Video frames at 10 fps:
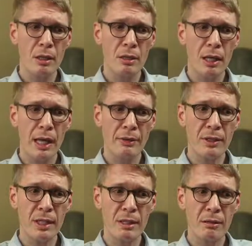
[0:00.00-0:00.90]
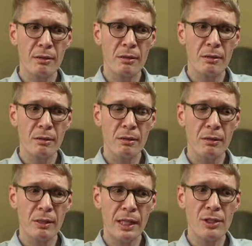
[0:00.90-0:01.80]
at the
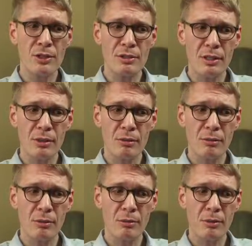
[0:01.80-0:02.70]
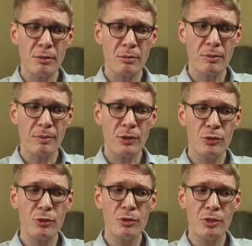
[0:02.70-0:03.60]
agency or
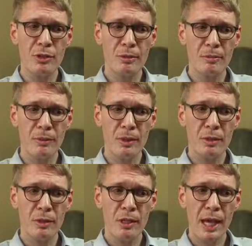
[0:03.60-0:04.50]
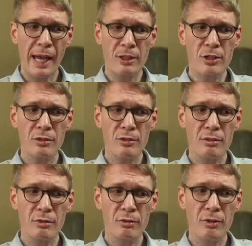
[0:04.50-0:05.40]
due to the actions
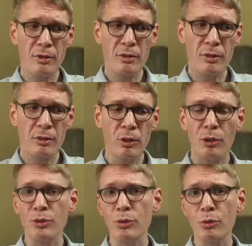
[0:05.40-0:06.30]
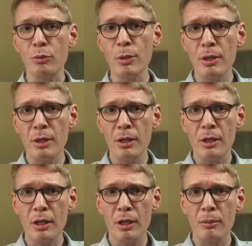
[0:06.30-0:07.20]
of a large group
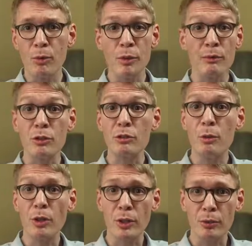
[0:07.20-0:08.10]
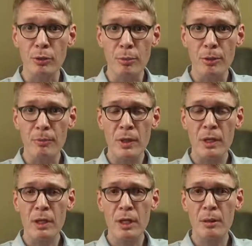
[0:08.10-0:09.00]
or even a smaller group.
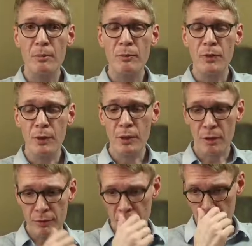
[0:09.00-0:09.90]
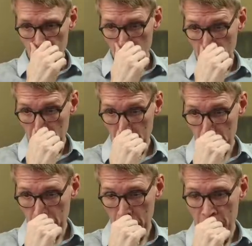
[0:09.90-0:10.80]
Very often, well,
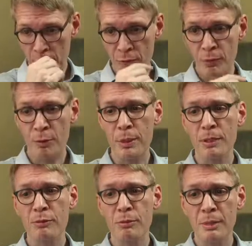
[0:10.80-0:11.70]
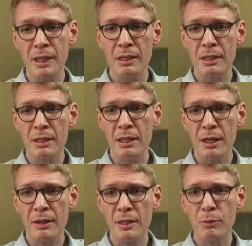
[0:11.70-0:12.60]
I mean, far be it from me, I
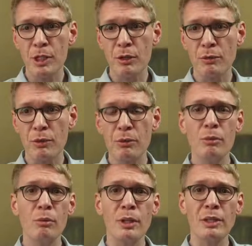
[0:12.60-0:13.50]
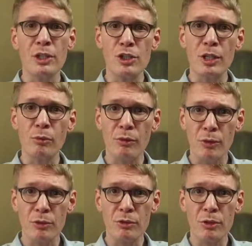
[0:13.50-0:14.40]
think we all know what lynching
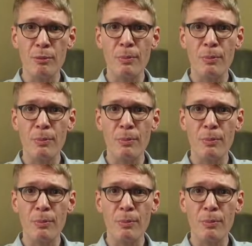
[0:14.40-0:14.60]
refers to.